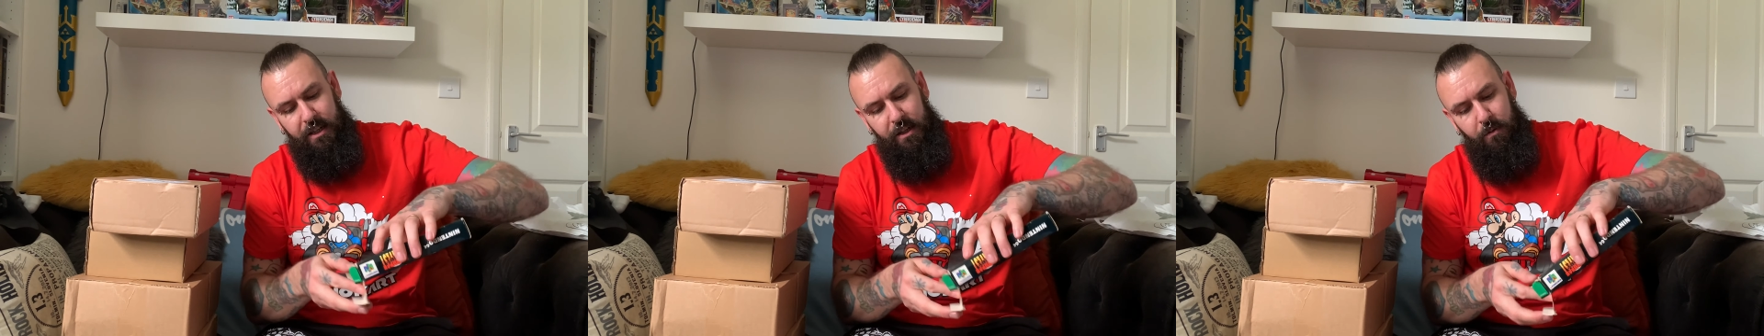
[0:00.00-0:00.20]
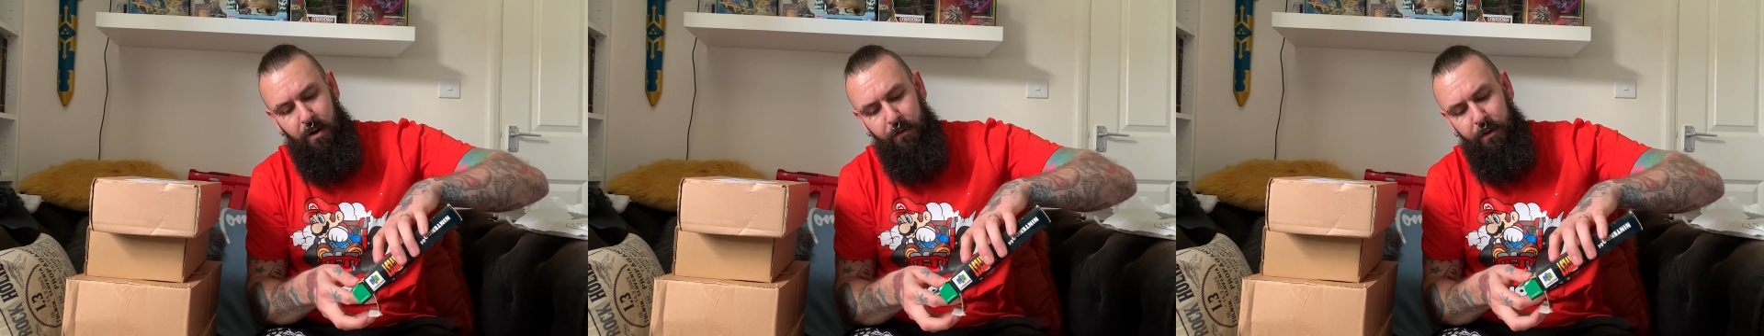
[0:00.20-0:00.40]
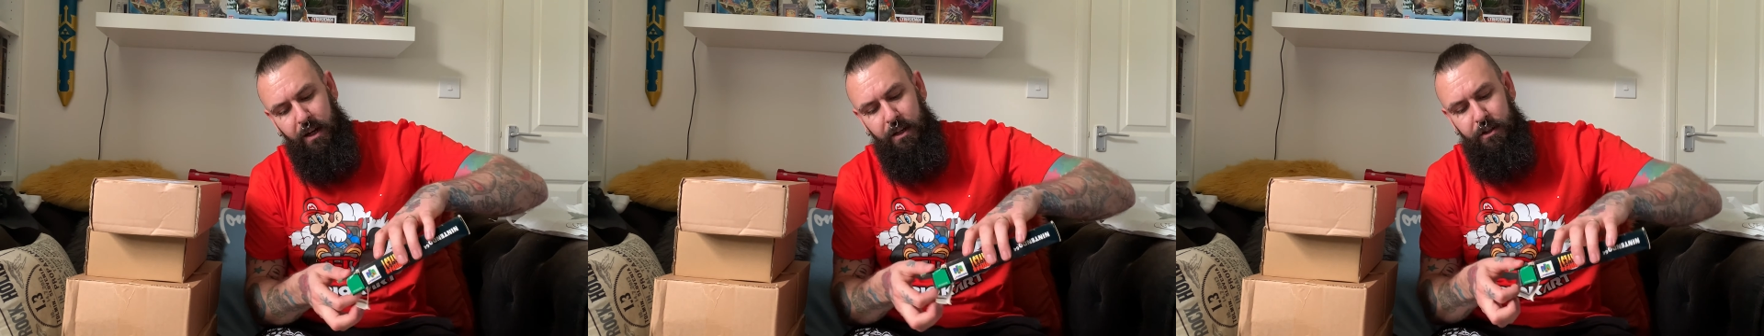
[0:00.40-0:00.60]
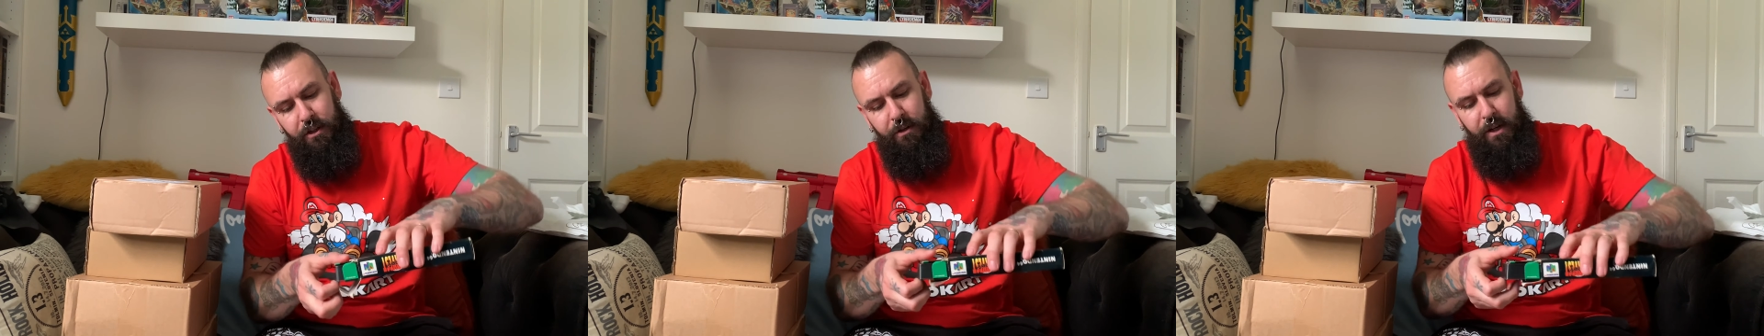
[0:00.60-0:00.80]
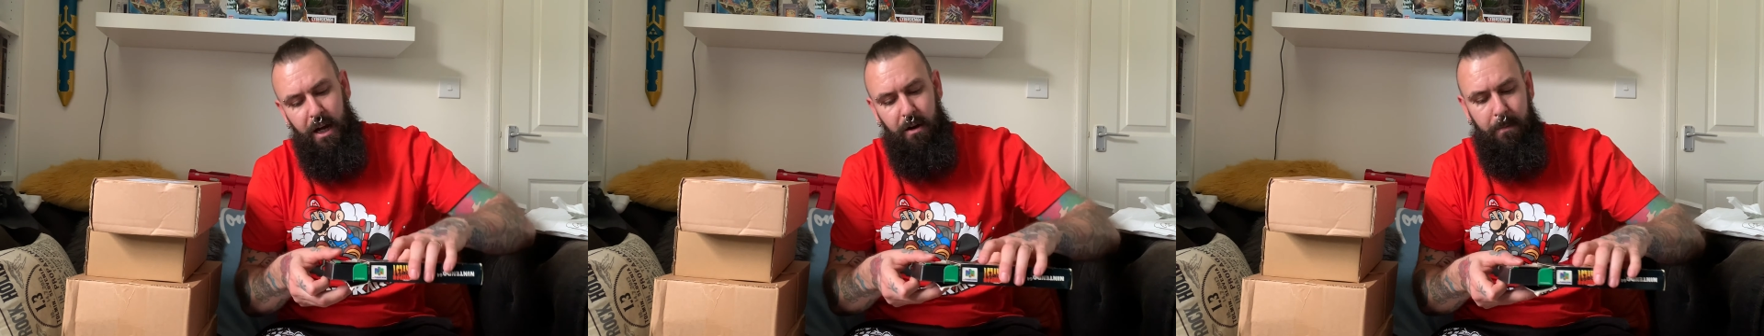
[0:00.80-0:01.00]
So one thing I
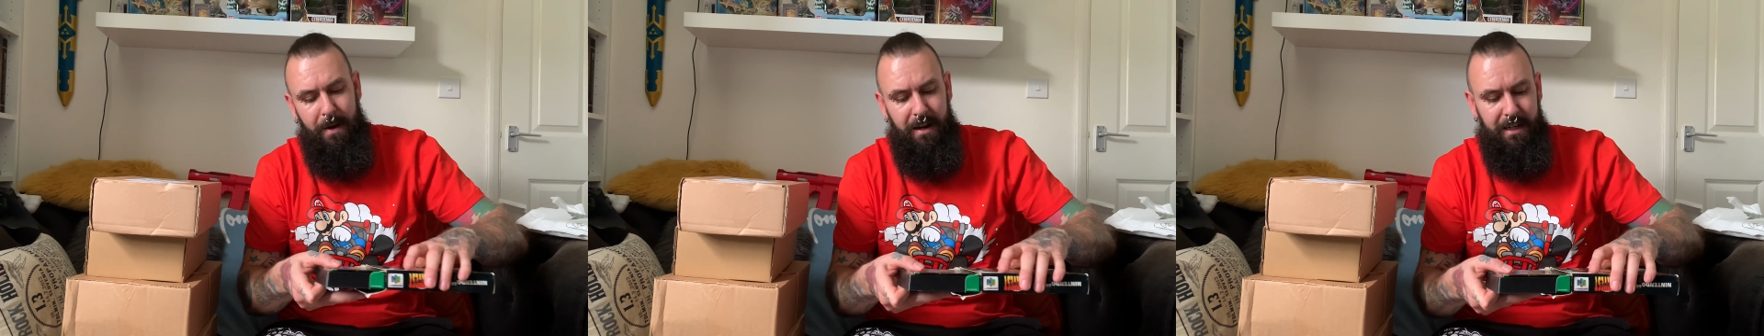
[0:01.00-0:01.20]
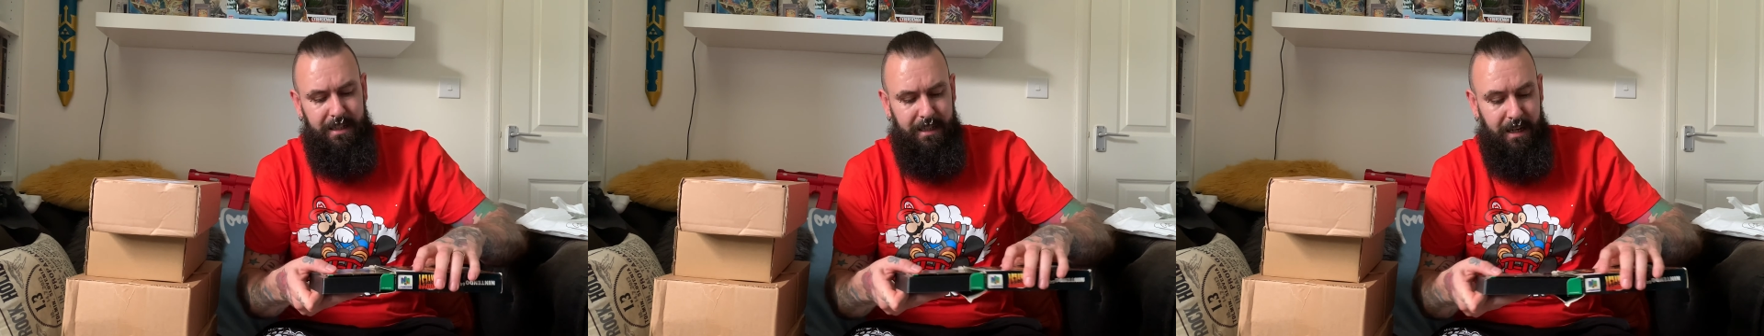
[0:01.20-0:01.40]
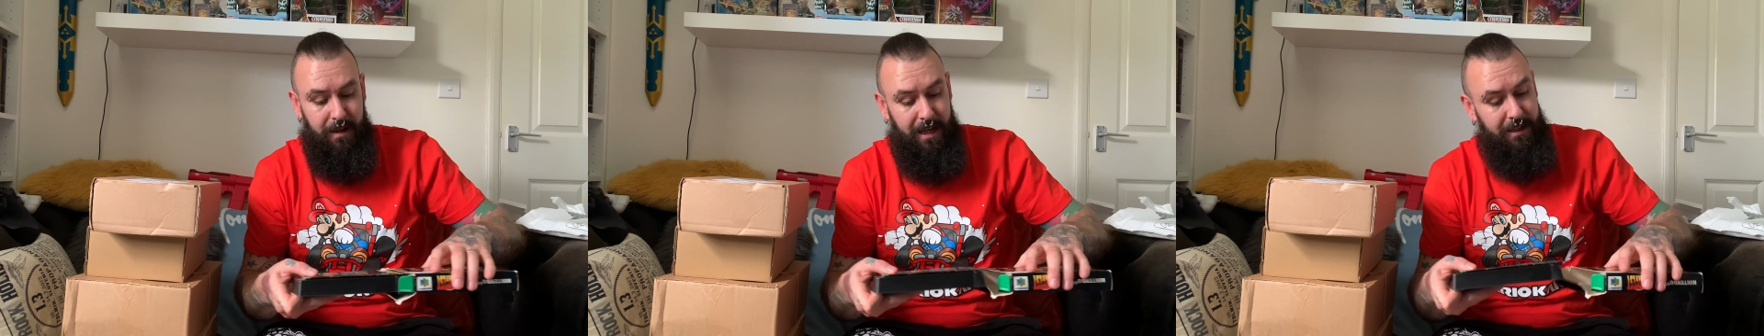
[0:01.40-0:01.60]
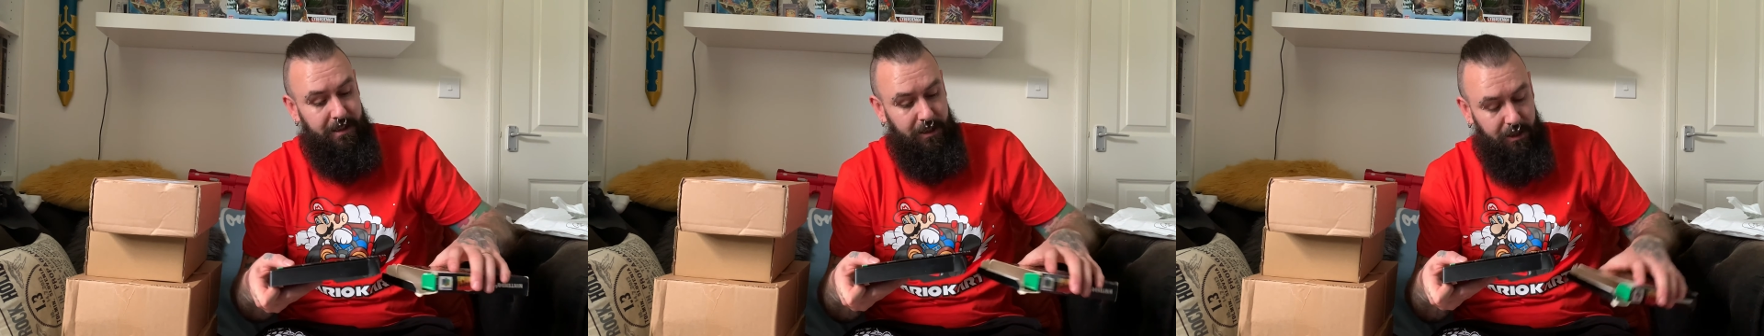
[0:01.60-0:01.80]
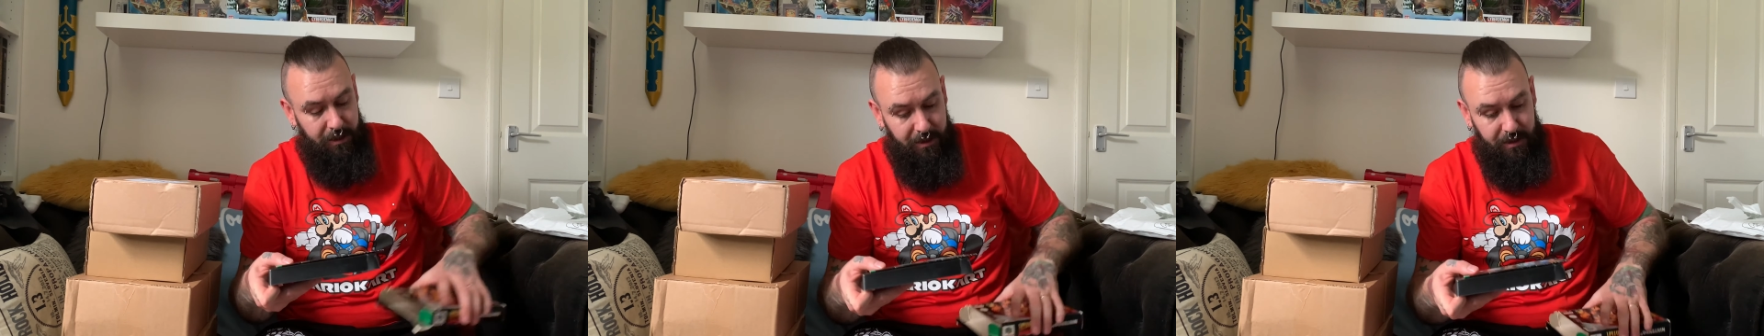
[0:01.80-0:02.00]
do know about this, that's
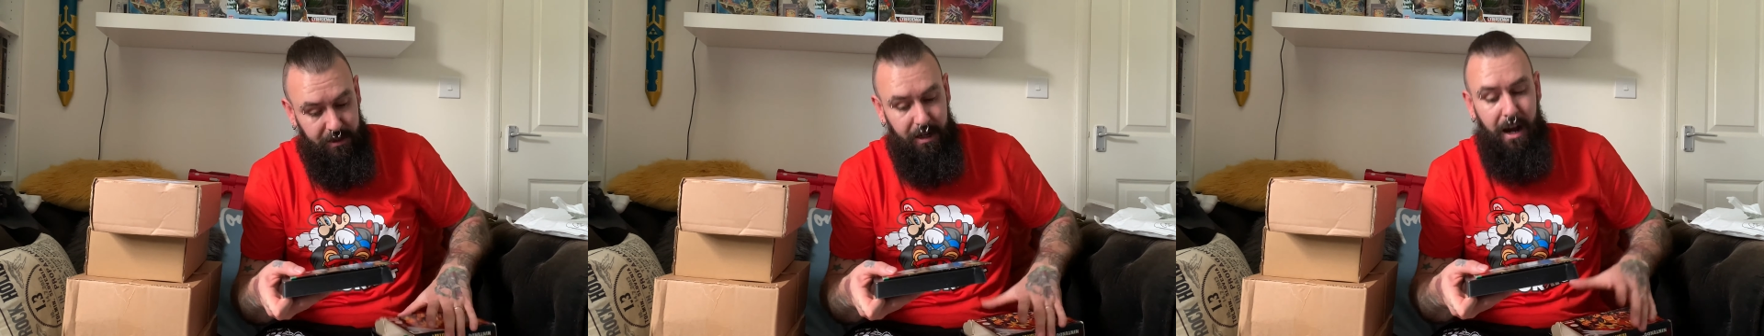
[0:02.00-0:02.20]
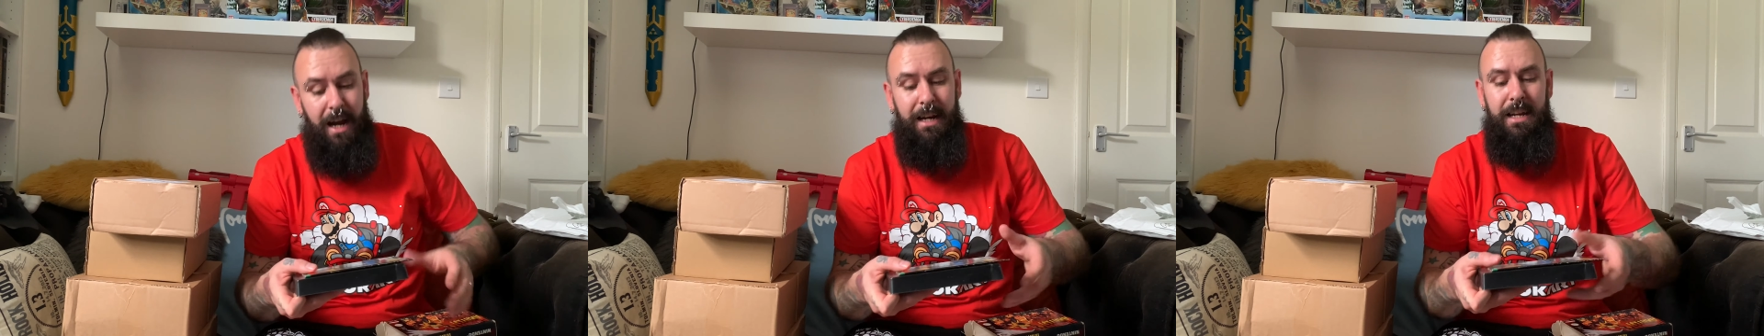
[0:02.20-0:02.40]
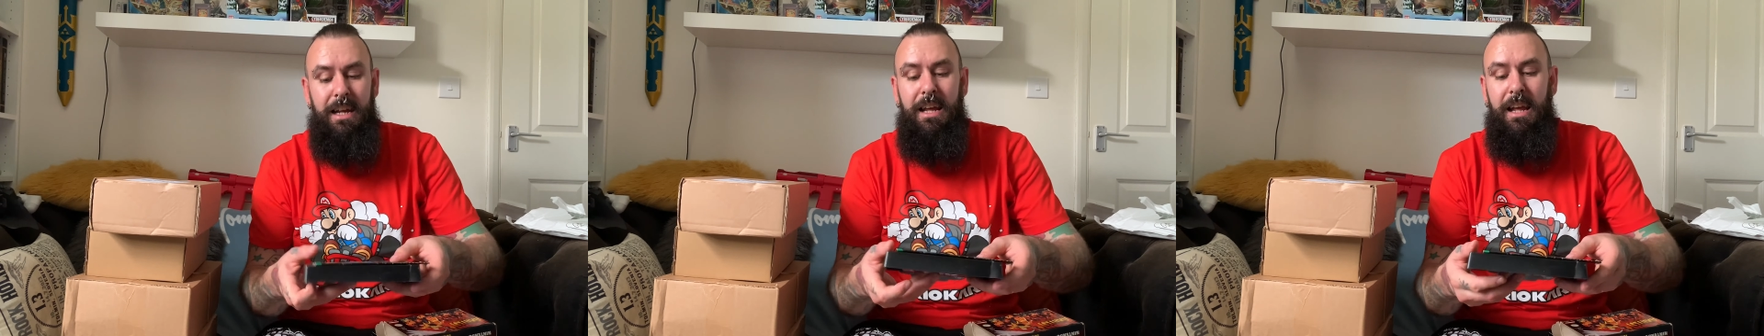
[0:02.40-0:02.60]
a good sign,